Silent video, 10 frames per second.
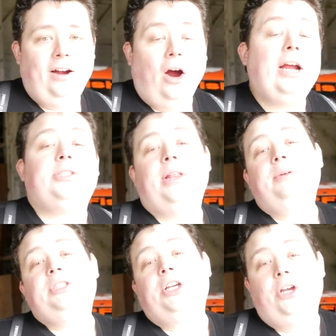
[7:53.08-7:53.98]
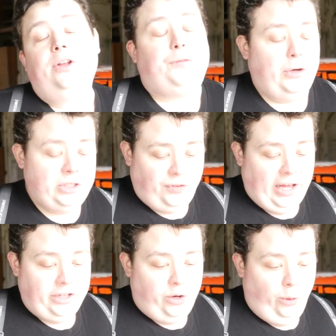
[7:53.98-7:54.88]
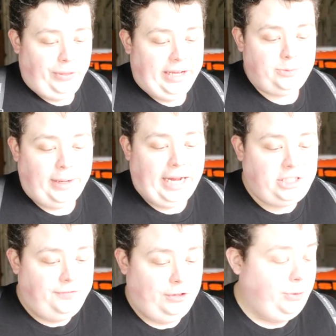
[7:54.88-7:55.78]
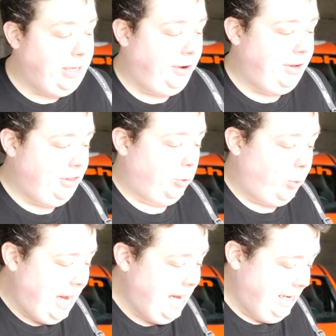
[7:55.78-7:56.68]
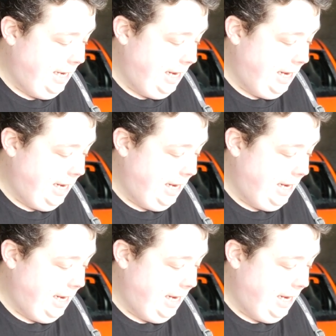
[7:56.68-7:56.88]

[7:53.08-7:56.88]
All right, so that was a good first flight, and the cool thing is we actually flew it out in the rain,